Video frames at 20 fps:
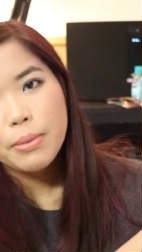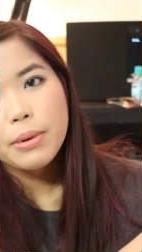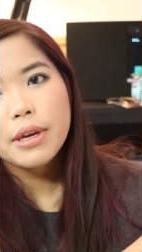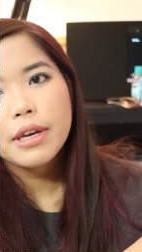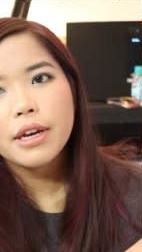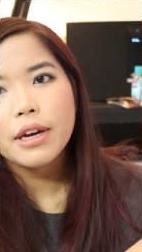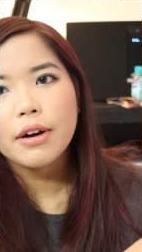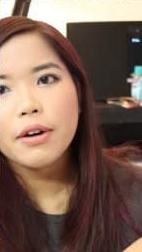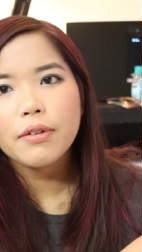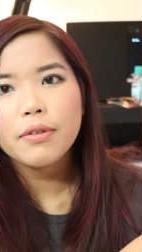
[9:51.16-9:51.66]
to be
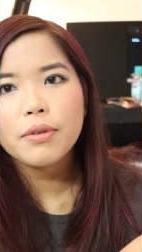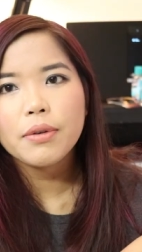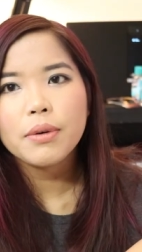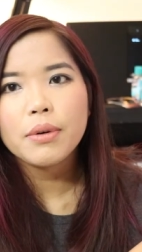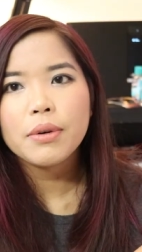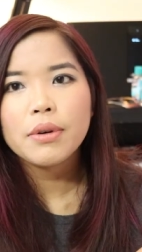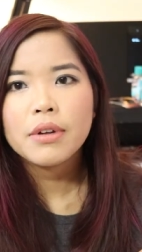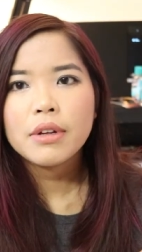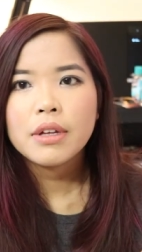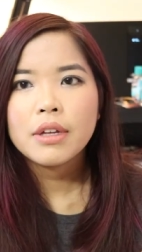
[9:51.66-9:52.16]

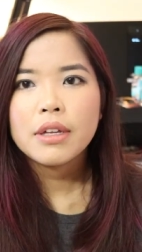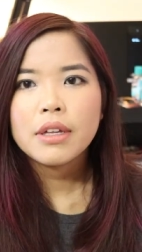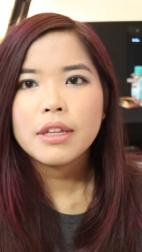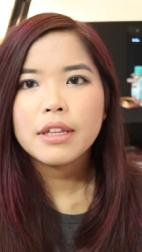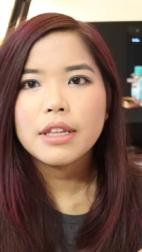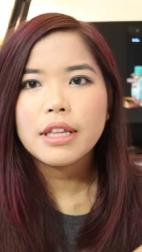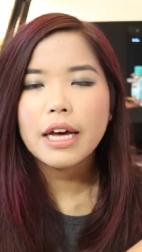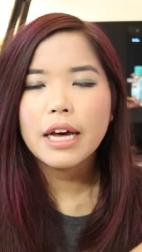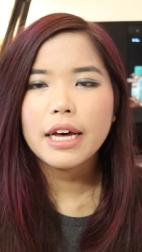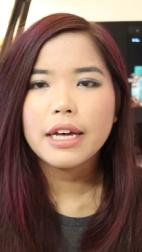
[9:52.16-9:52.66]
careful
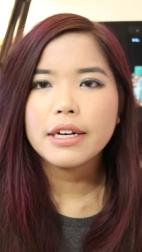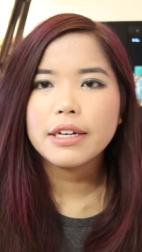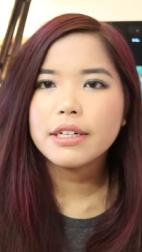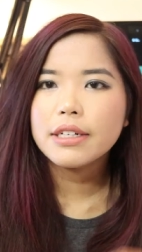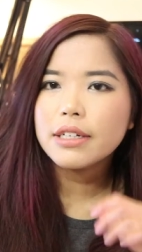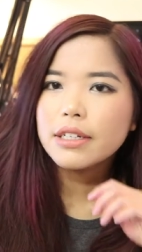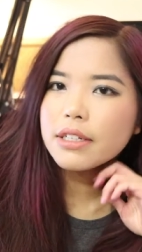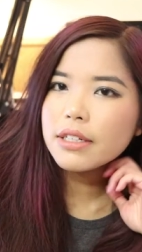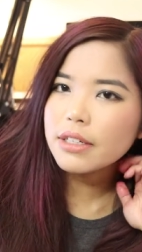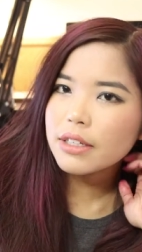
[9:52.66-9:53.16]
that
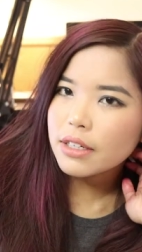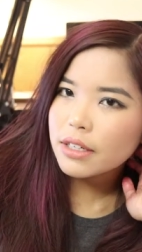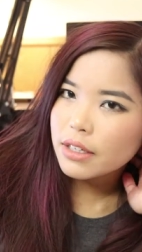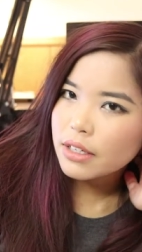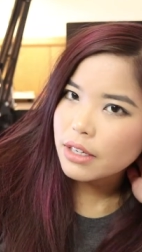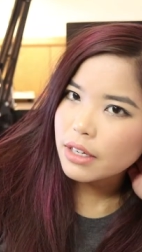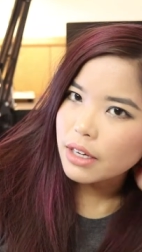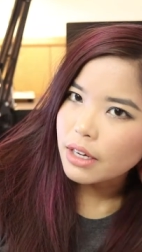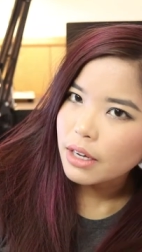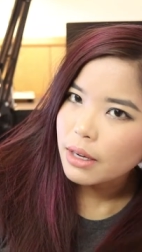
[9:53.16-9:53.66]

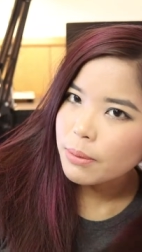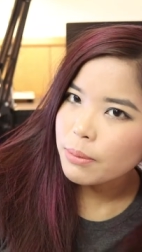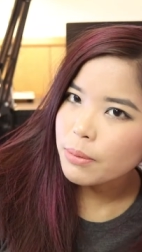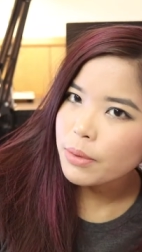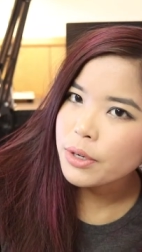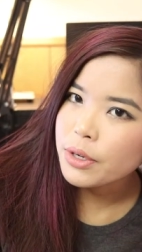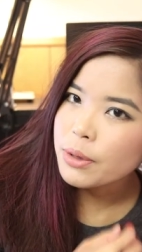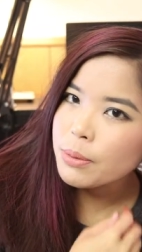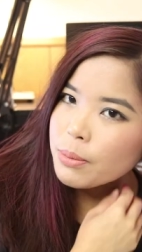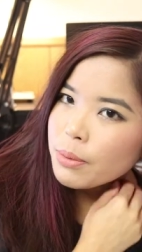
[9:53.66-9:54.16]
um,
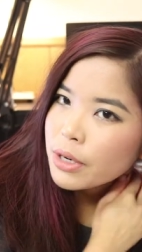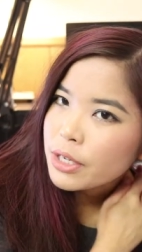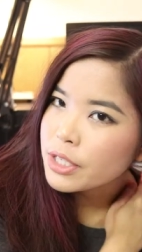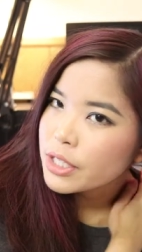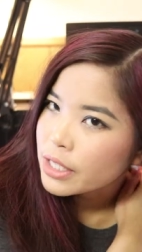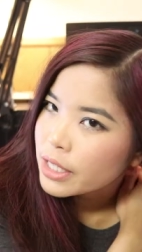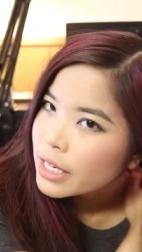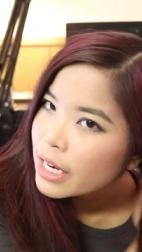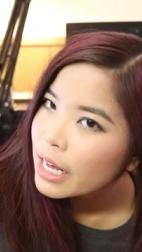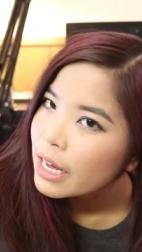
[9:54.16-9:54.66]
when you're
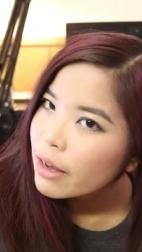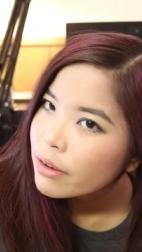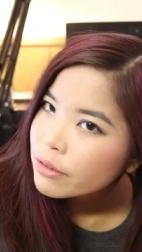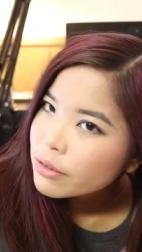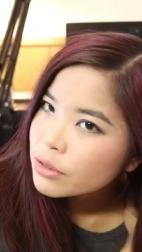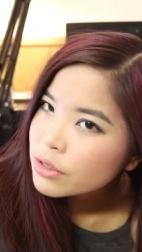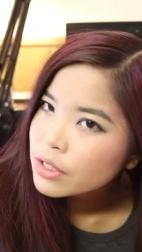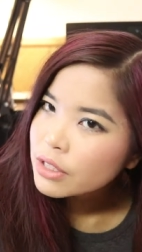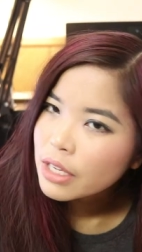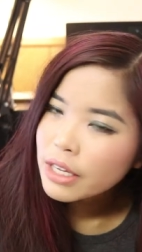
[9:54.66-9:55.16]
brushing it out,
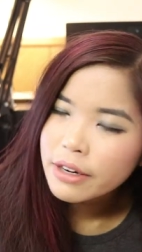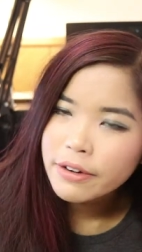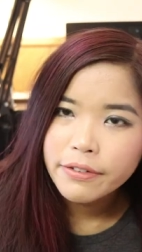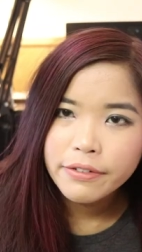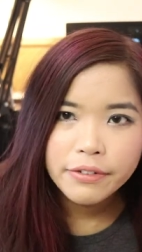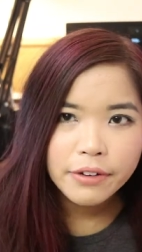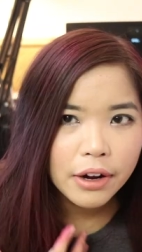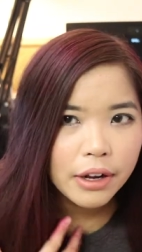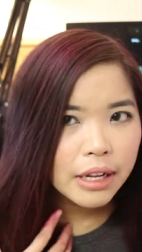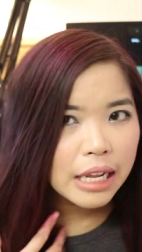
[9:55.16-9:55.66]
there's a lot of
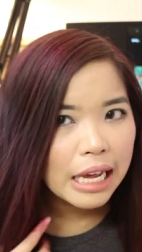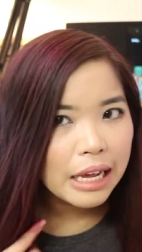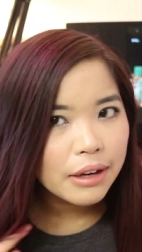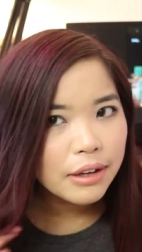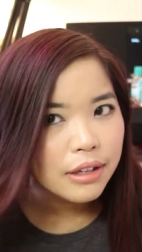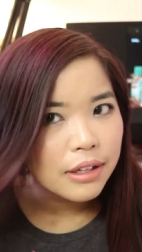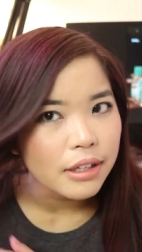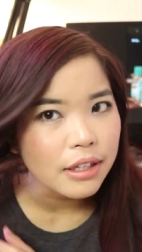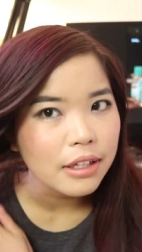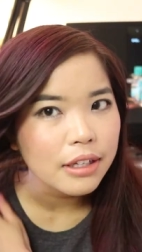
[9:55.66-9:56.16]

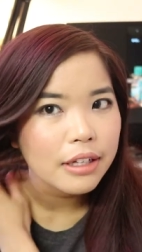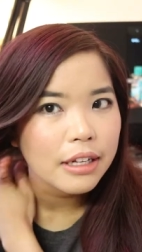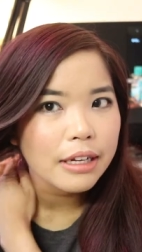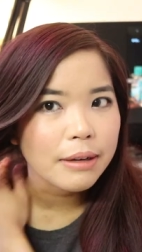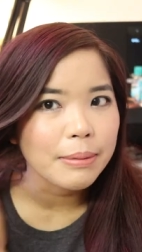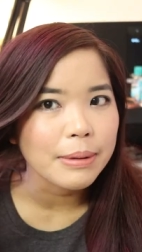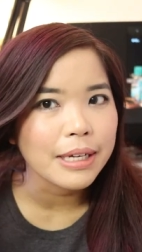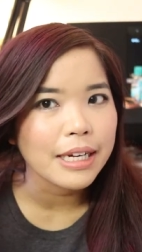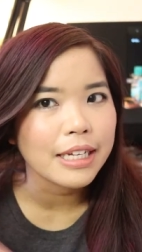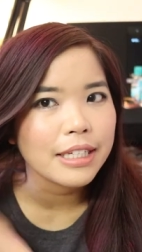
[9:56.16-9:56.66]
fallout,
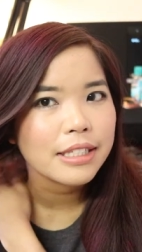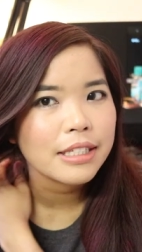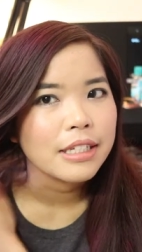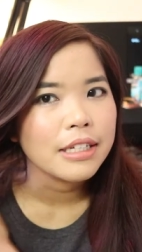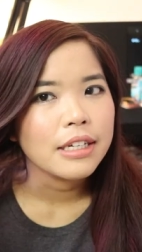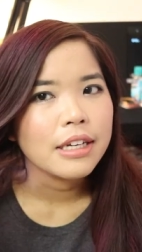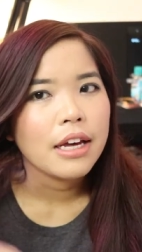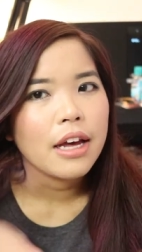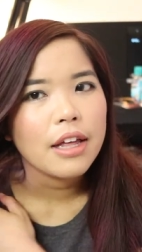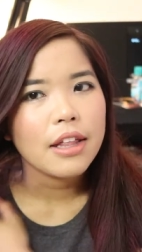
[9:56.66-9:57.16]
like because
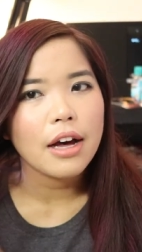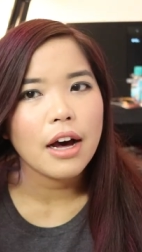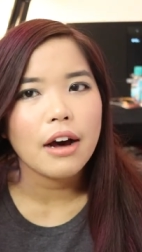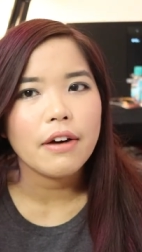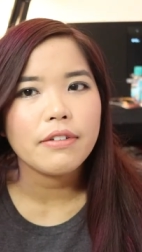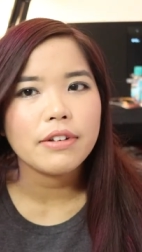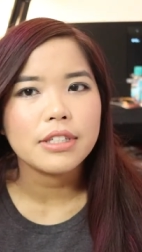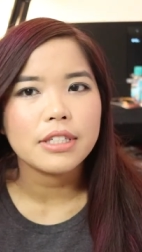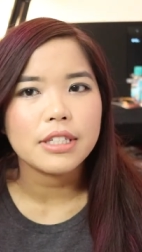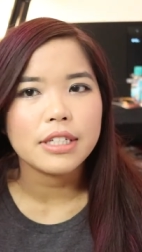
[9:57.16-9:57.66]

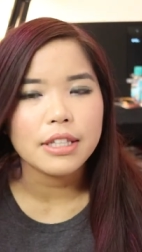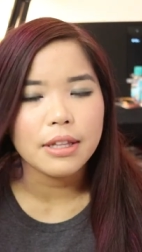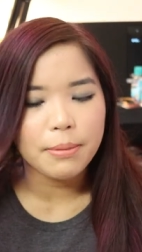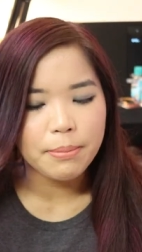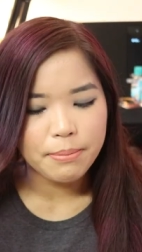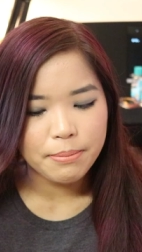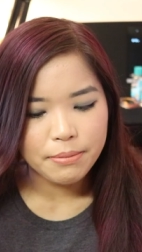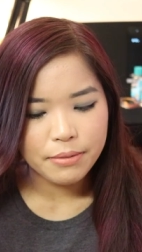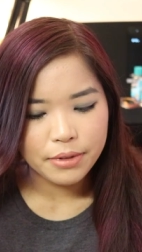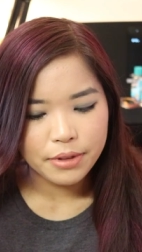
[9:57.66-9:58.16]
obviously
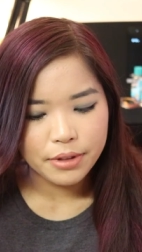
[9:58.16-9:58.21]
the,